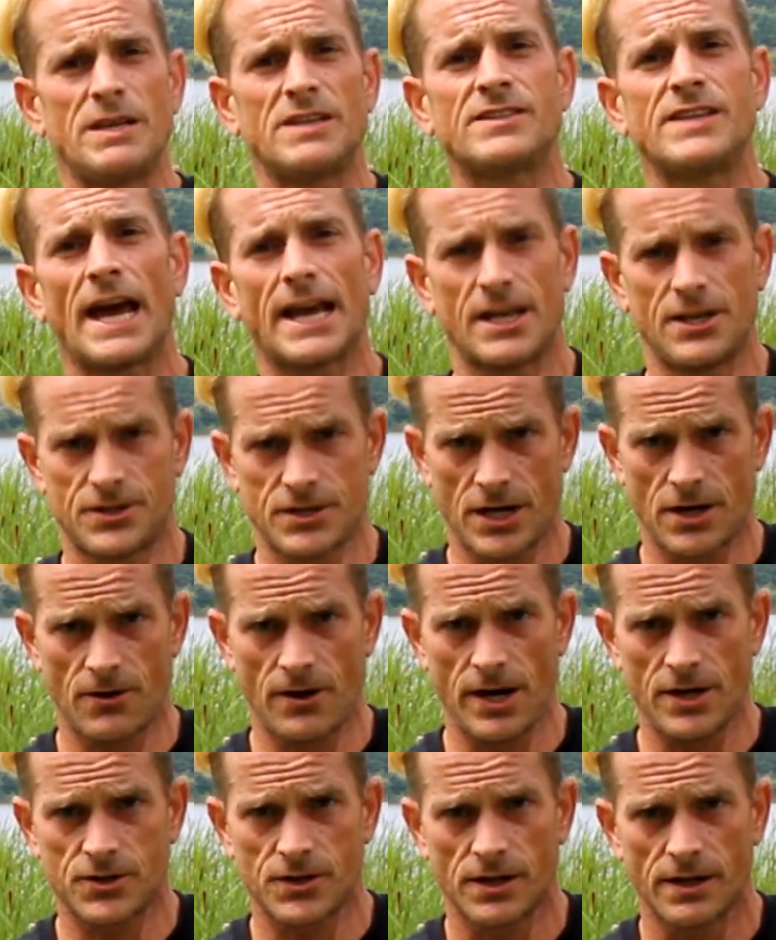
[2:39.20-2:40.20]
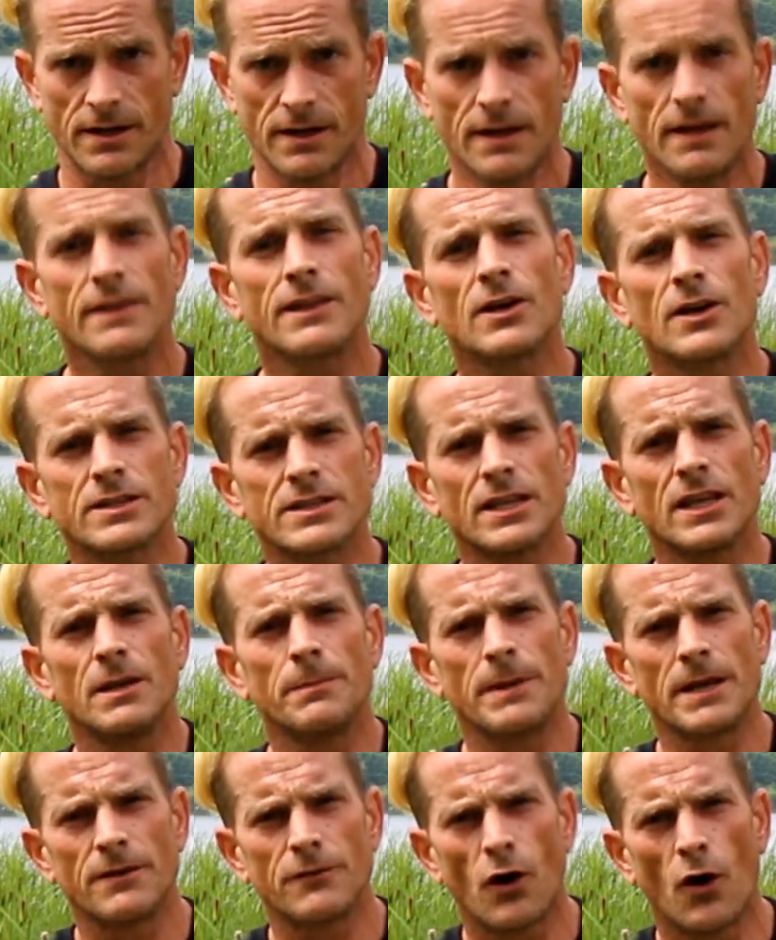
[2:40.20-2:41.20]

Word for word: be second generation. There is a little bit of